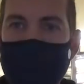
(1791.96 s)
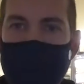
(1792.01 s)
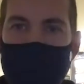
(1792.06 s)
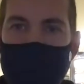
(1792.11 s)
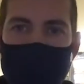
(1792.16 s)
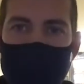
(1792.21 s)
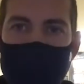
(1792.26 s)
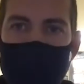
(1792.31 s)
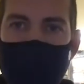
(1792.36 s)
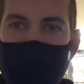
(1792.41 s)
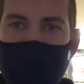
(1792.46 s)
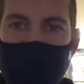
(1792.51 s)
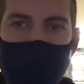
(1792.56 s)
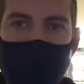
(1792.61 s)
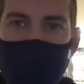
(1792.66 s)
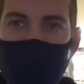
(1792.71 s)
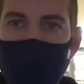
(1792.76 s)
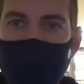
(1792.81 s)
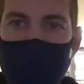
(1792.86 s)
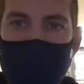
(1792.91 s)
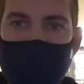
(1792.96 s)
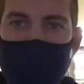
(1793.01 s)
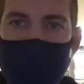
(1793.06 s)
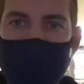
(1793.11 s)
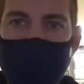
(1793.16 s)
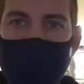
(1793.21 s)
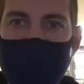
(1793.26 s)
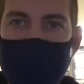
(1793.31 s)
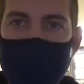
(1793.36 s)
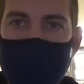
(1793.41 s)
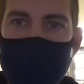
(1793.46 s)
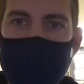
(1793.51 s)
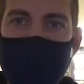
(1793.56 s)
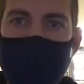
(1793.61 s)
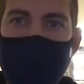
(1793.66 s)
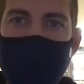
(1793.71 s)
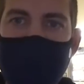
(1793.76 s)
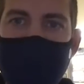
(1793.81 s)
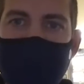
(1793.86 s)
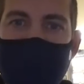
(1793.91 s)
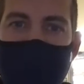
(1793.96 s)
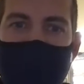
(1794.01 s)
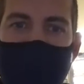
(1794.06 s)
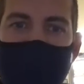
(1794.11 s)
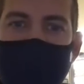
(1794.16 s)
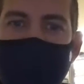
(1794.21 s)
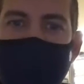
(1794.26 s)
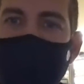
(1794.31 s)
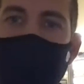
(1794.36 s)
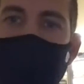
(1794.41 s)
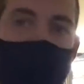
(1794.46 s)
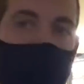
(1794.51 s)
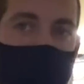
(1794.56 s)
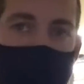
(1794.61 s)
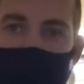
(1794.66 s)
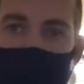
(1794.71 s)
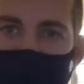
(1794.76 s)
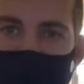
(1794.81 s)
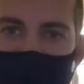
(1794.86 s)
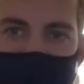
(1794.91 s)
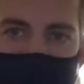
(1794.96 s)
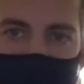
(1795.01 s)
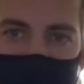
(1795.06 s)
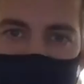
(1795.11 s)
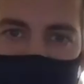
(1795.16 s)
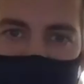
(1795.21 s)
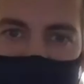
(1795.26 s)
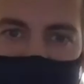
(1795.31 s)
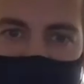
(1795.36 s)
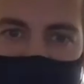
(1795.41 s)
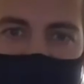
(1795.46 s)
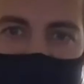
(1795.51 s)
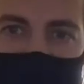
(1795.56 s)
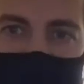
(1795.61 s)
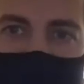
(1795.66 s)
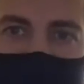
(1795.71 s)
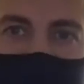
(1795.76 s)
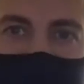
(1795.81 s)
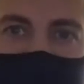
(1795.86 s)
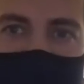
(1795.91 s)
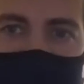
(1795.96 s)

that's undue and the criticism. Yeah. that it